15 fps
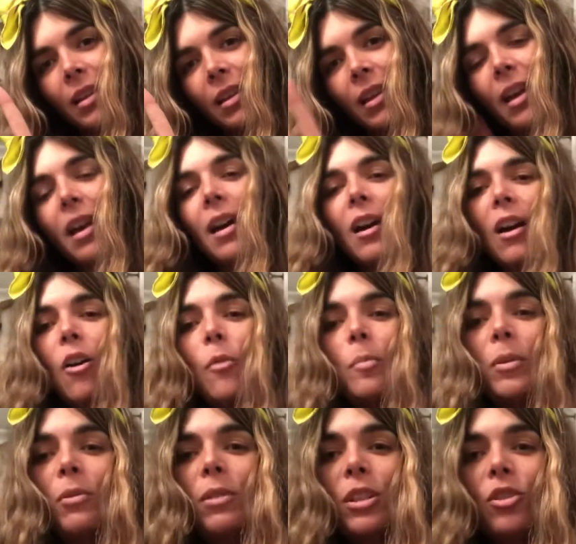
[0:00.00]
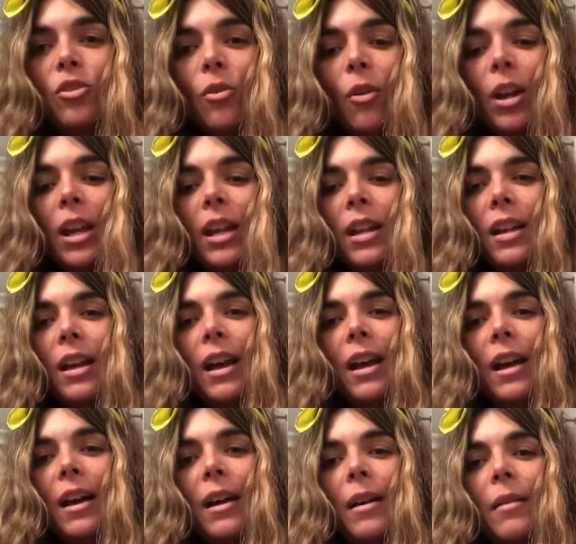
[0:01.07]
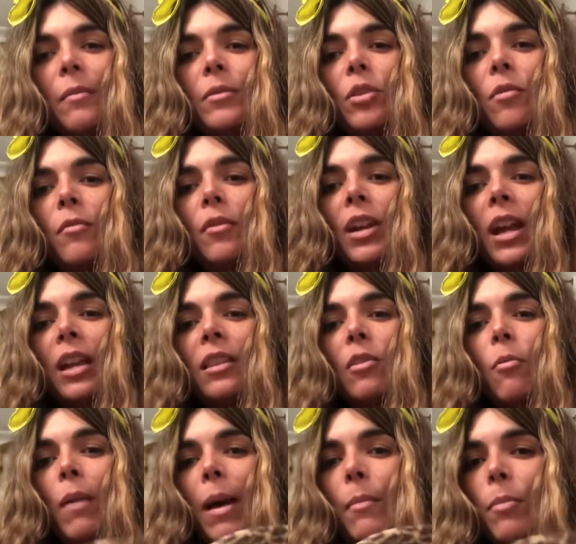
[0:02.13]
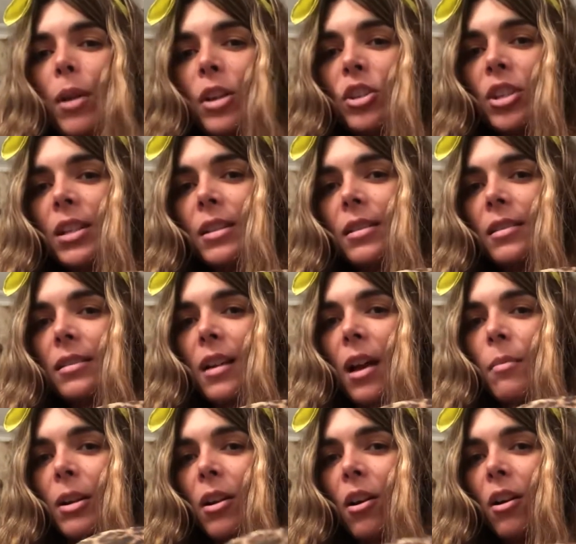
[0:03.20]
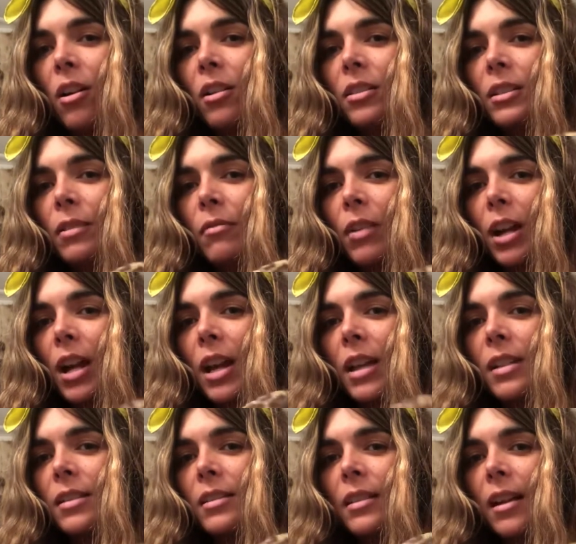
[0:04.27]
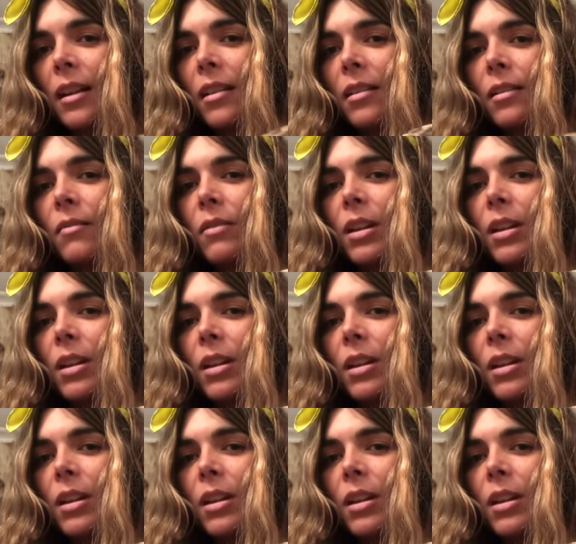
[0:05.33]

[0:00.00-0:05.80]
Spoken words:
Hope you enjoyed. Don't forget the wet brushes come in all different kinds of